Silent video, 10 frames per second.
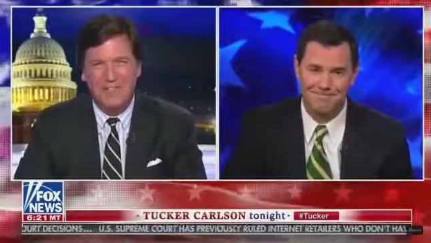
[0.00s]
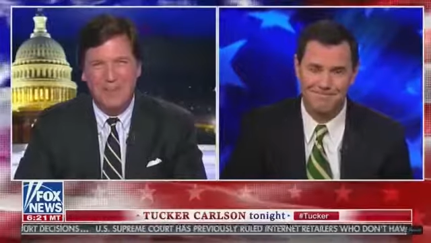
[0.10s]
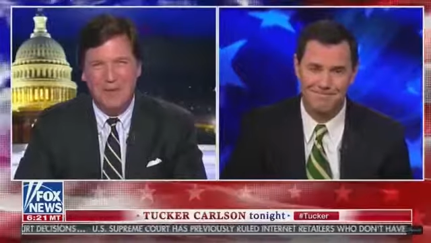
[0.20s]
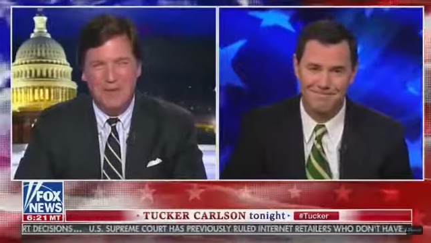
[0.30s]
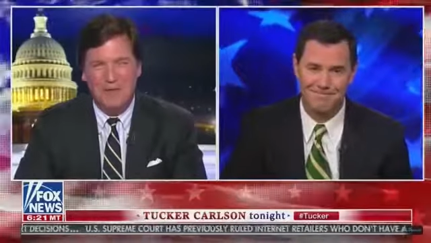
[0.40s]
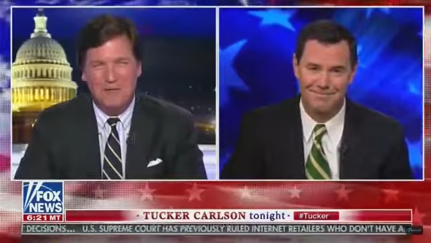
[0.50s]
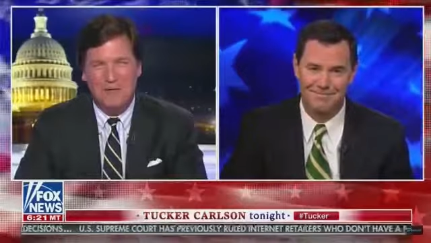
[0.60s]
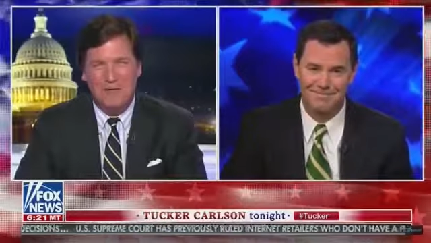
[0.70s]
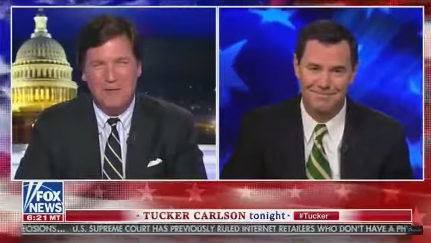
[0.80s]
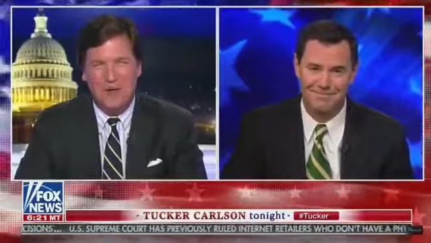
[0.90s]
Speaker 1: about media for
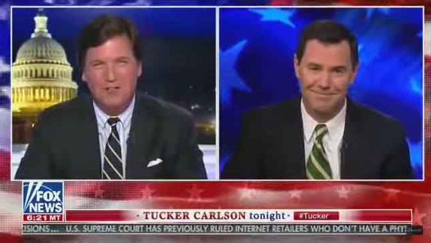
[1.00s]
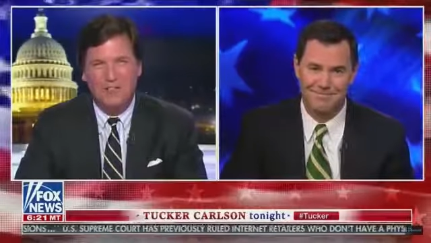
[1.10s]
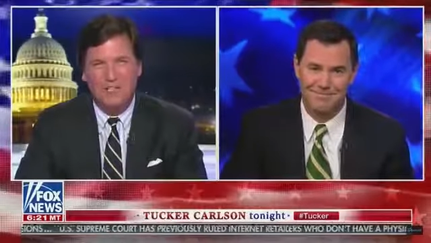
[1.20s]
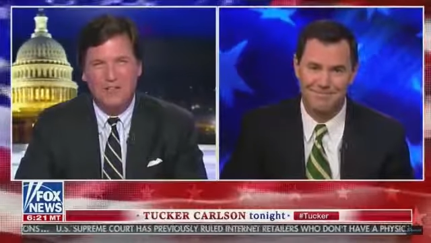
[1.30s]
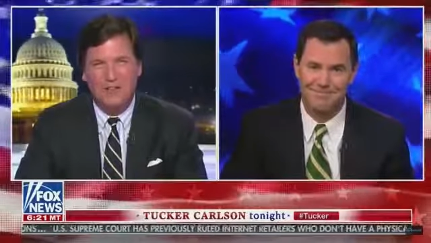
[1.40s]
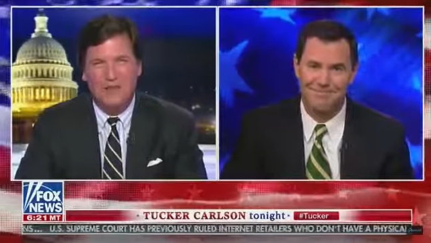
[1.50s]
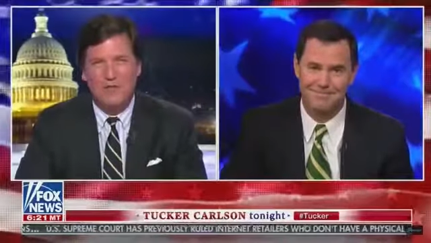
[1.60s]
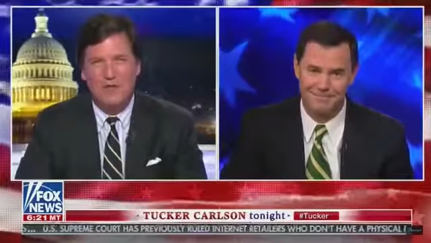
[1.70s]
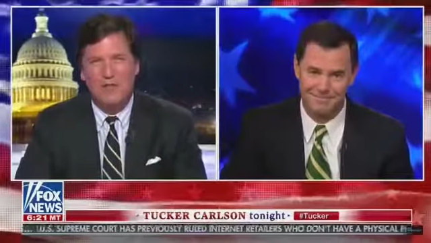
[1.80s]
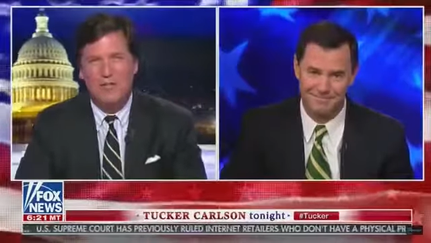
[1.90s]
The Hill, watches TV
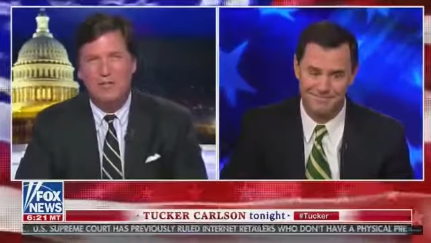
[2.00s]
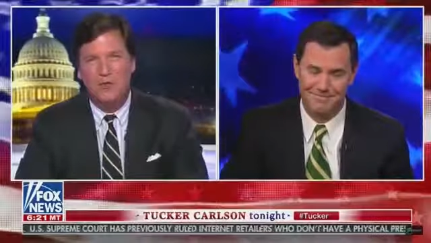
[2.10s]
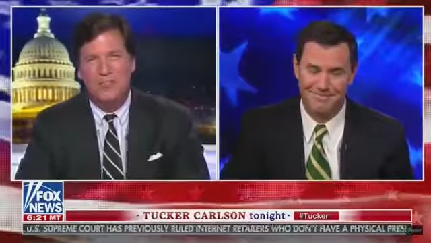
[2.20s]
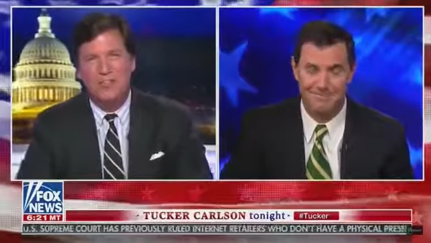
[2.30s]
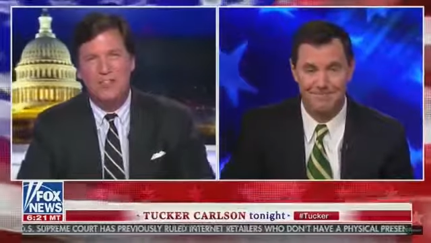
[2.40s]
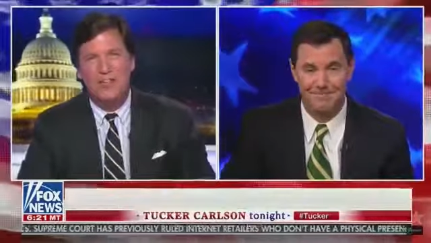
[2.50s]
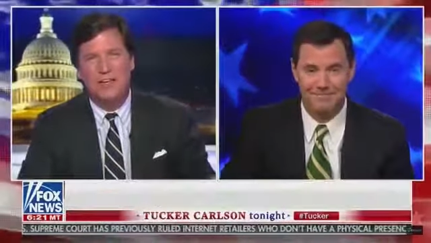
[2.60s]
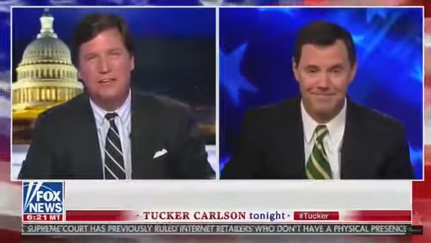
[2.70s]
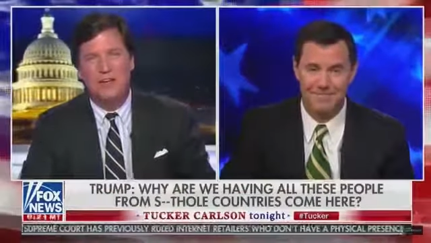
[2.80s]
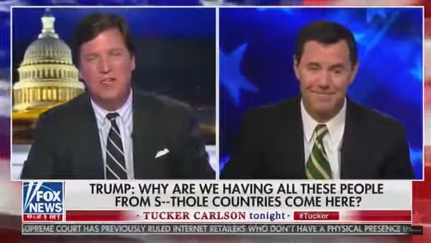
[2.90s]
for a living, and joins us
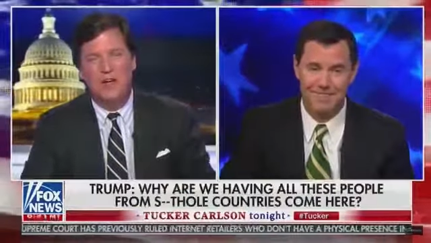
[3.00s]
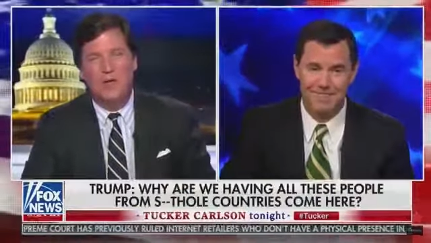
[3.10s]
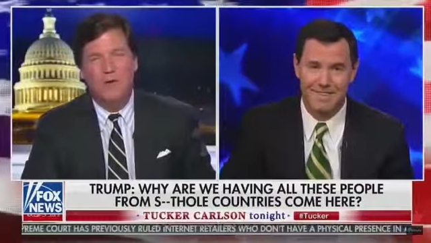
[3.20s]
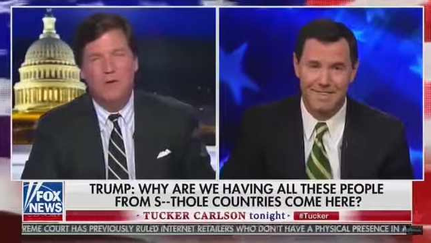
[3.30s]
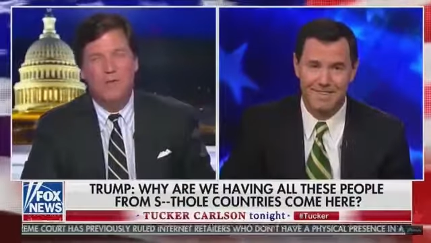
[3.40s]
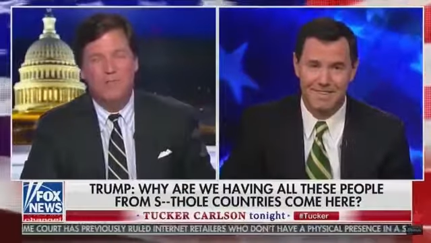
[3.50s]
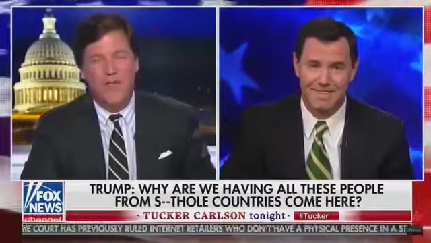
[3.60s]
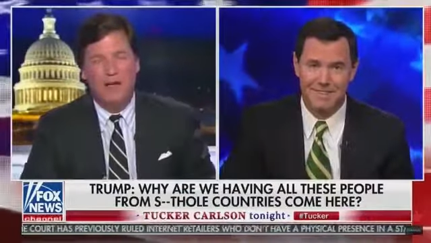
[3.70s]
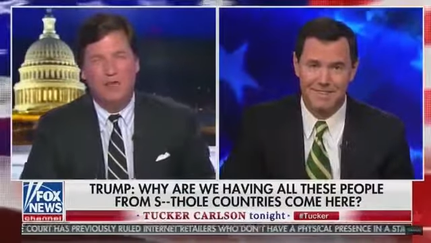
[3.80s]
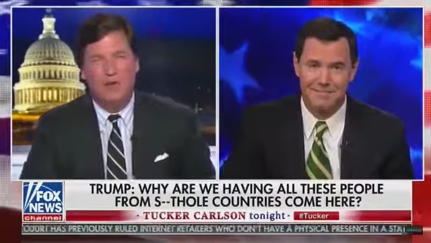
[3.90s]
tonight. So, Joe,
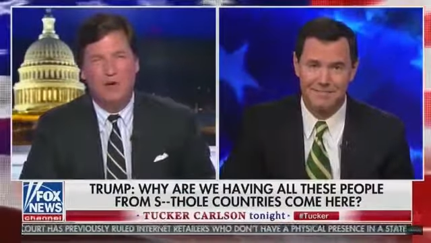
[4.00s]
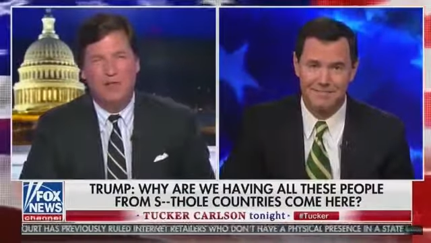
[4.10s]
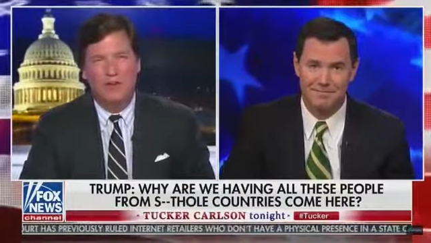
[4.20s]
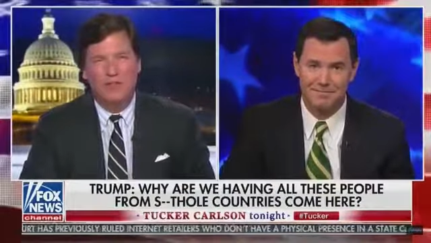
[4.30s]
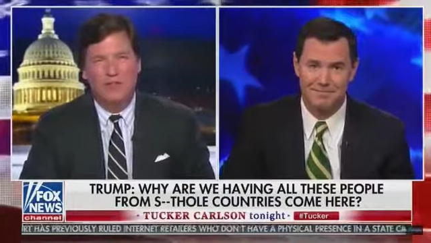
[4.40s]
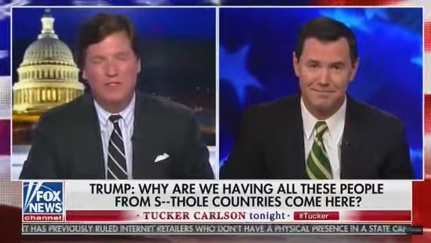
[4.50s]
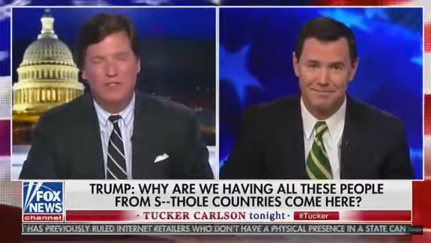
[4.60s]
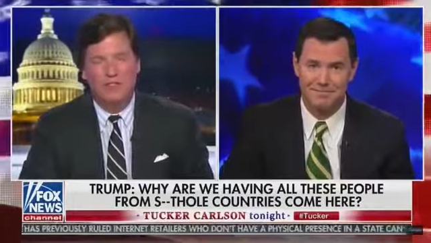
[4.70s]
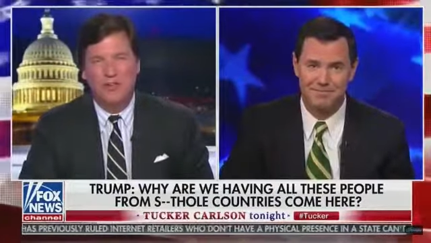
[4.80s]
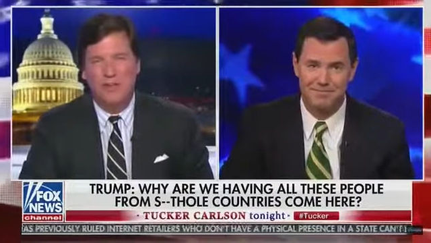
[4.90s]
I was preparing for yesterday's show, so I